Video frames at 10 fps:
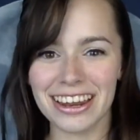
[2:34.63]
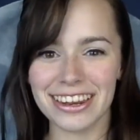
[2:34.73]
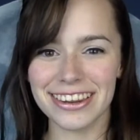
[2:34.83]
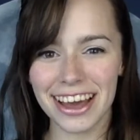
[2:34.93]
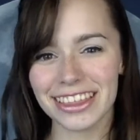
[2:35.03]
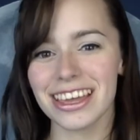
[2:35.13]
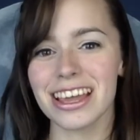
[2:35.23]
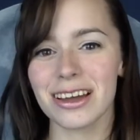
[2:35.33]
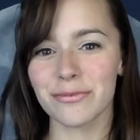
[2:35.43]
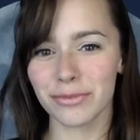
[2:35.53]

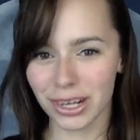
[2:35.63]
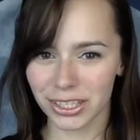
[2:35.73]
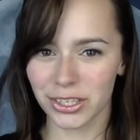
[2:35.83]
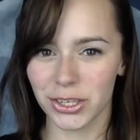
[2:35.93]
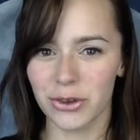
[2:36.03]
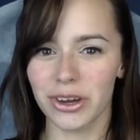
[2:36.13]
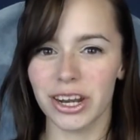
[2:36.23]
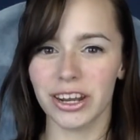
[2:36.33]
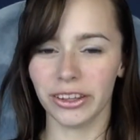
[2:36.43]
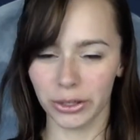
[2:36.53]
Nothing immerses you in
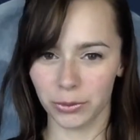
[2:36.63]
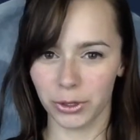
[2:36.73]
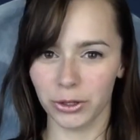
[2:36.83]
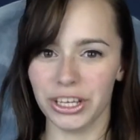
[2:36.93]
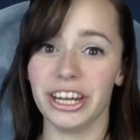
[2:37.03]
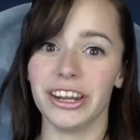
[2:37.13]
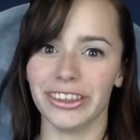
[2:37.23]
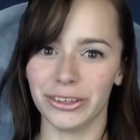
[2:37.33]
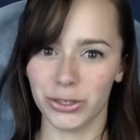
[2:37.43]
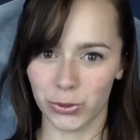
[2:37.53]
another world and
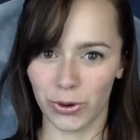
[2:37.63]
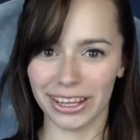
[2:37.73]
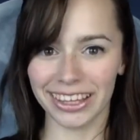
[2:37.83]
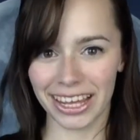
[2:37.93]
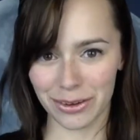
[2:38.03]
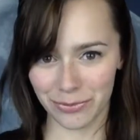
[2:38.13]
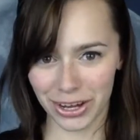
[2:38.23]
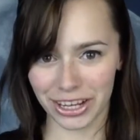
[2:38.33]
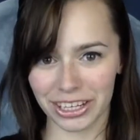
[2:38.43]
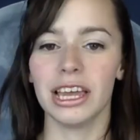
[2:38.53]
another story like a
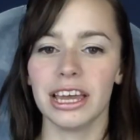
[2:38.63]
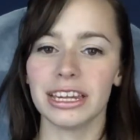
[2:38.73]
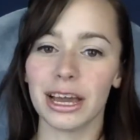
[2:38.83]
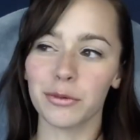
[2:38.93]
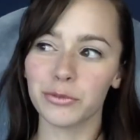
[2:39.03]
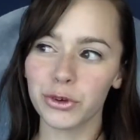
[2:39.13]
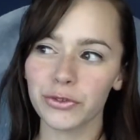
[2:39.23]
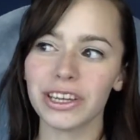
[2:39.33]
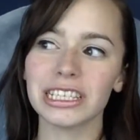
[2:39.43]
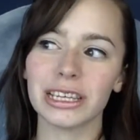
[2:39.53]
book. Now,
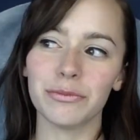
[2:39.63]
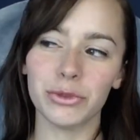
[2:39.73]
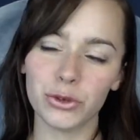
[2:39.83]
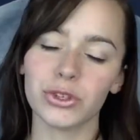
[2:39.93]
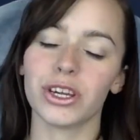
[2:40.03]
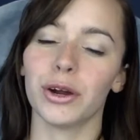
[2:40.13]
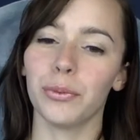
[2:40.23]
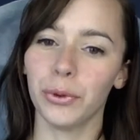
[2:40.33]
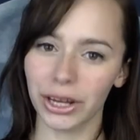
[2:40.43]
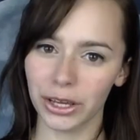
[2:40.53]
movies and music are
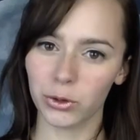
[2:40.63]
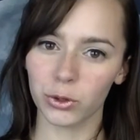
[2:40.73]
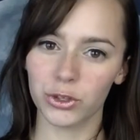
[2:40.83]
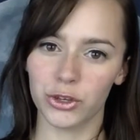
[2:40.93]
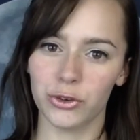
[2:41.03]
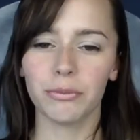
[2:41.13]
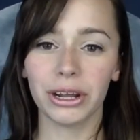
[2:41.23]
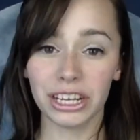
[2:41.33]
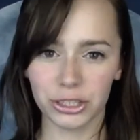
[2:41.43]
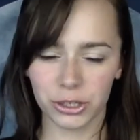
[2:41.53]
pretty cool too, but
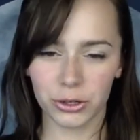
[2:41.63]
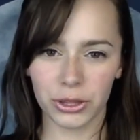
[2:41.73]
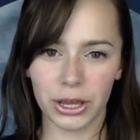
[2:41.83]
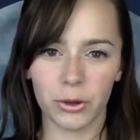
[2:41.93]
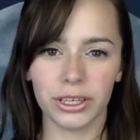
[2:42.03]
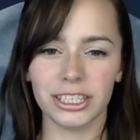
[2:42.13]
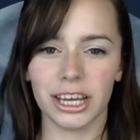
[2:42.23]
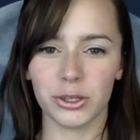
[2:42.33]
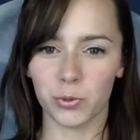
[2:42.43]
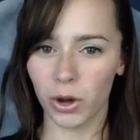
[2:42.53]
in general they only
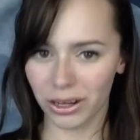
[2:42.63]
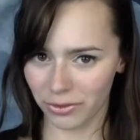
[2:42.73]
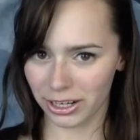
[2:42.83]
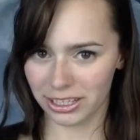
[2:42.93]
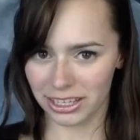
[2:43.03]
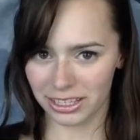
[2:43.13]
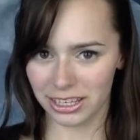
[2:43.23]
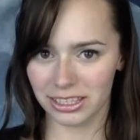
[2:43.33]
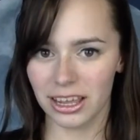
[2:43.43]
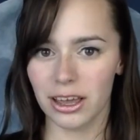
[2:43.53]
touch one of our
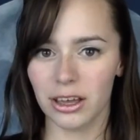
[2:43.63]
senses.